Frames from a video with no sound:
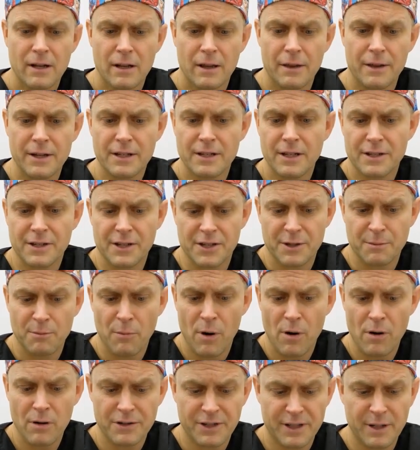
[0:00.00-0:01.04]
this is a
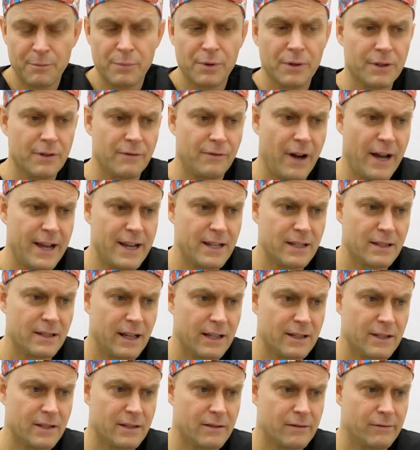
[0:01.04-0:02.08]
small, simple device
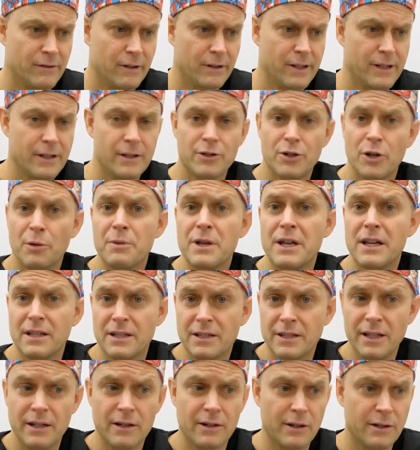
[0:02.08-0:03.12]
that's really should be
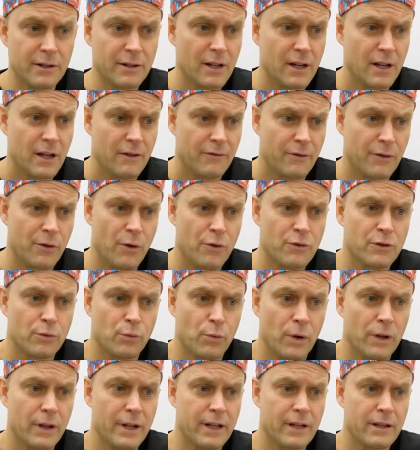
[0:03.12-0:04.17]
considered for those
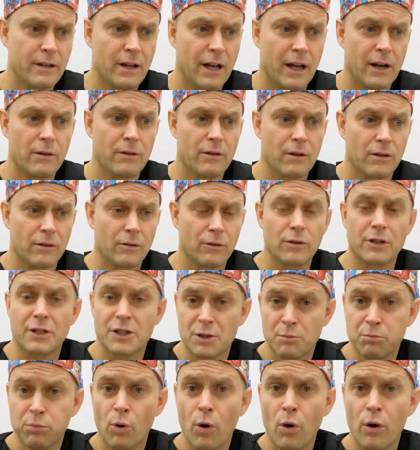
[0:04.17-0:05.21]
willing and
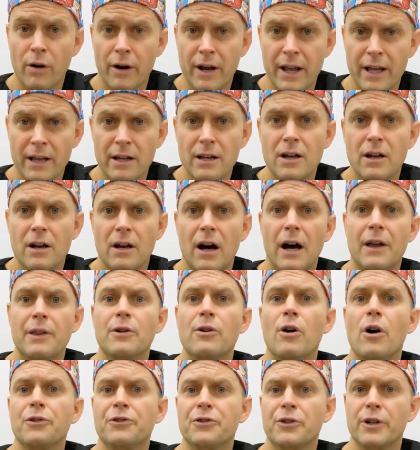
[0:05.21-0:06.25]
exploring other
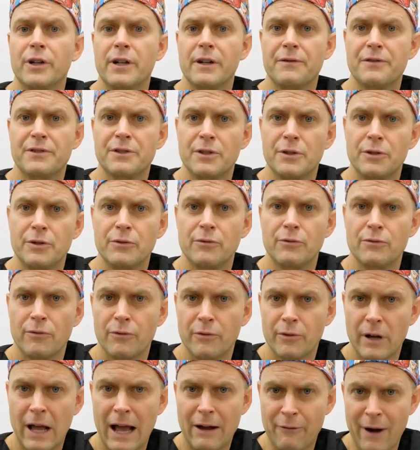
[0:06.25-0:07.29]
alternatives to
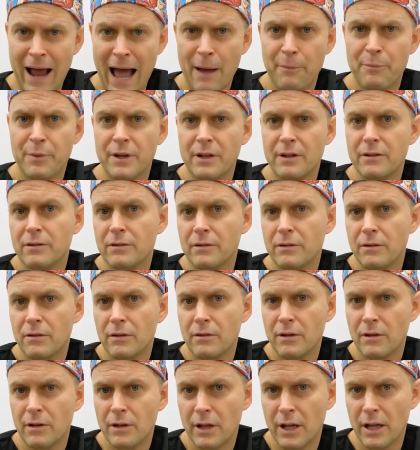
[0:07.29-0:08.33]
a rapid
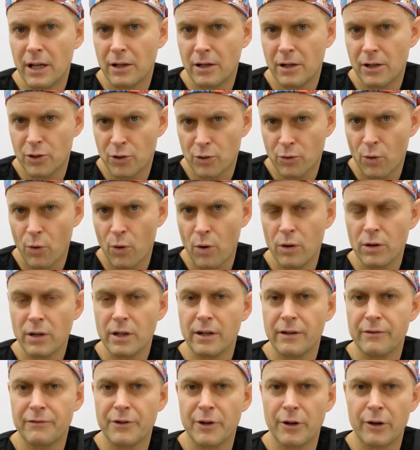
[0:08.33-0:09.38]
control
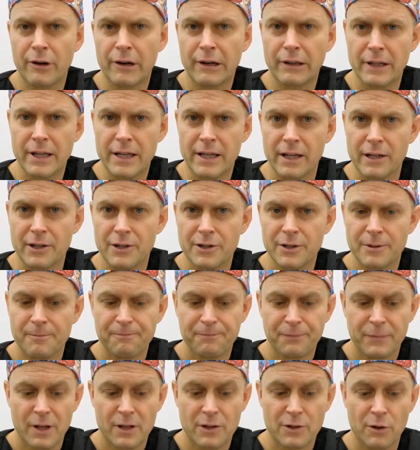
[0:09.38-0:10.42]
of urinary leakage.
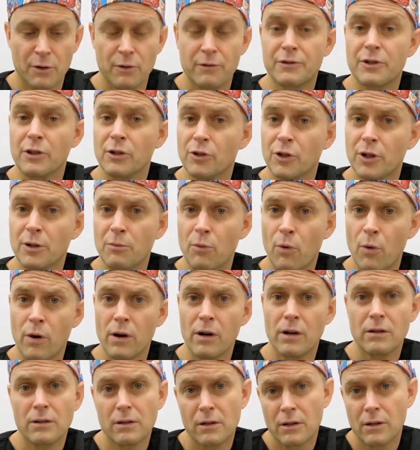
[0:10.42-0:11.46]
So to learn
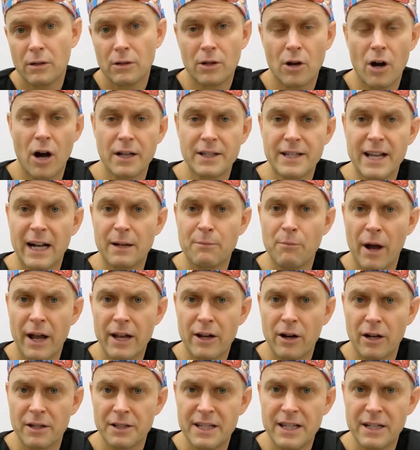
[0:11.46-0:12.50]
more, contact
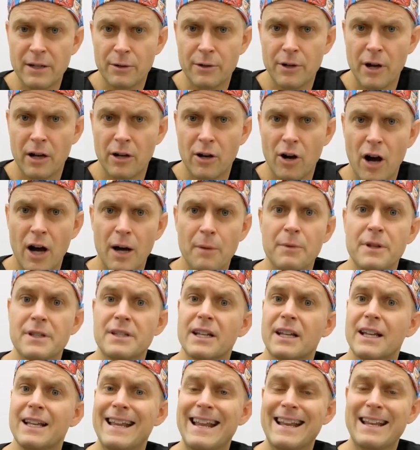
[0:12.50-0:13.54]
mycontino.com. It's a
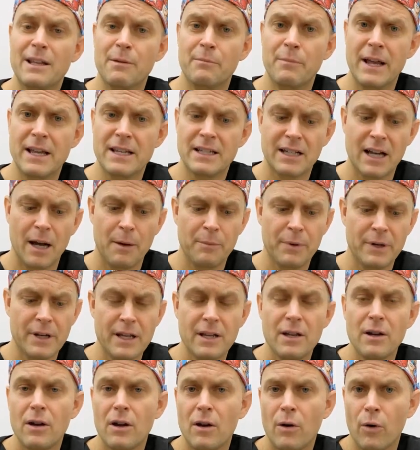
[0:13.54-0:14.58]
Canadian-based
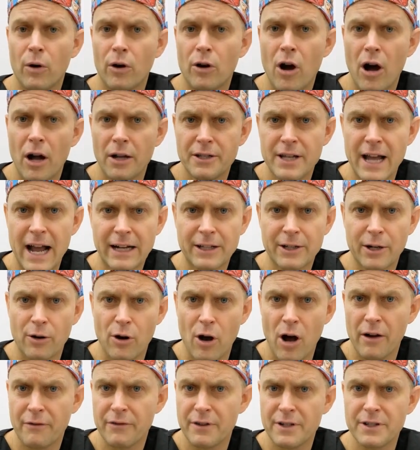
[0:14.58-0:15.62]
company, or contact our
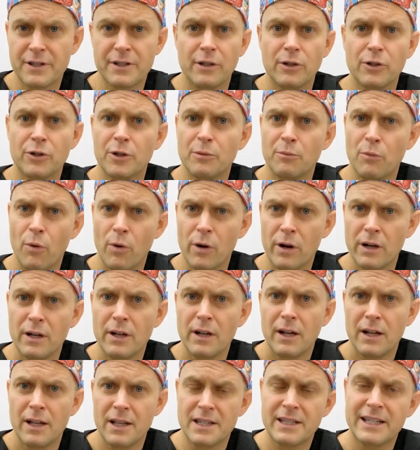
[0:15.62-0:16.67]
office to learn more
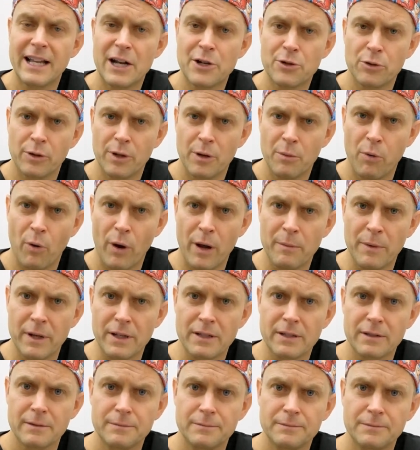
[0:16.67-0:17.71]
and schedule an appointment.